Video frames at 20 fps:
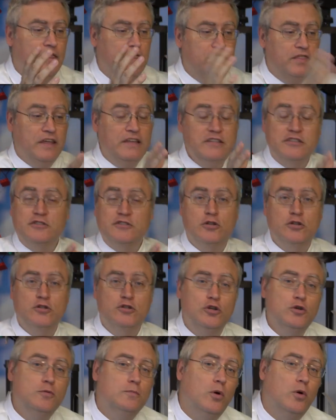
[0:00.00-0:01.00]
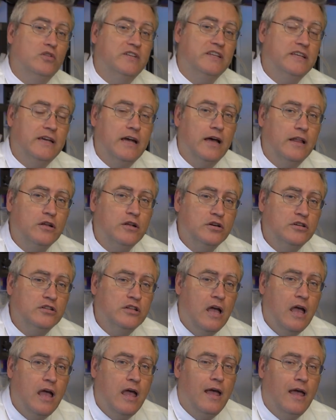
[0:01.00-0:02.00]
this could do multi-color?
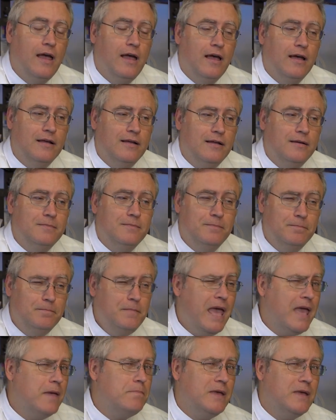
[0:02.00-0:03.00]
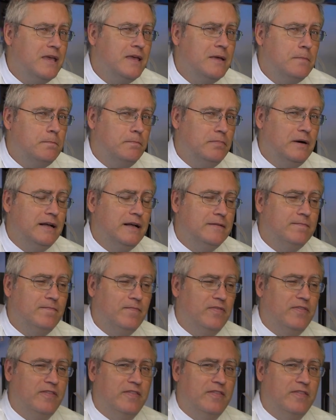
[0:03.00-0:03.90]
Maybe, but